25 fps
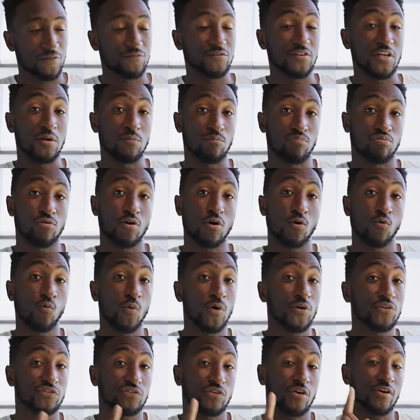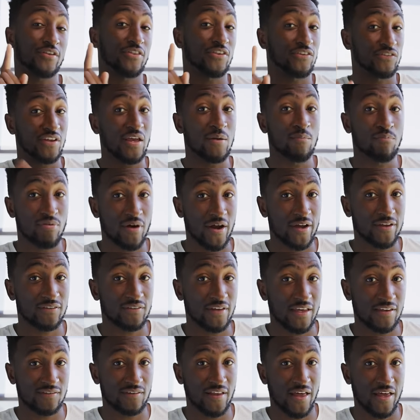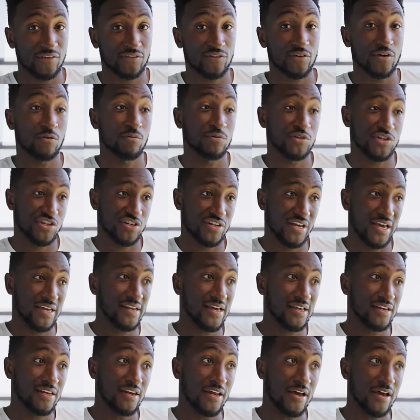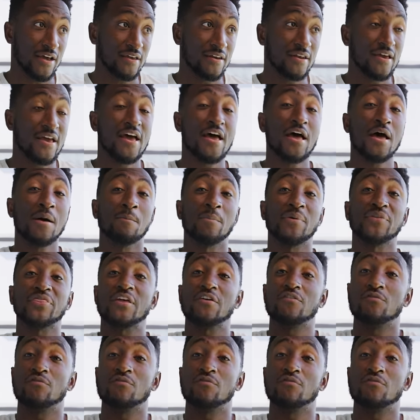15 Pro will start at the same price as last year, which is $999, but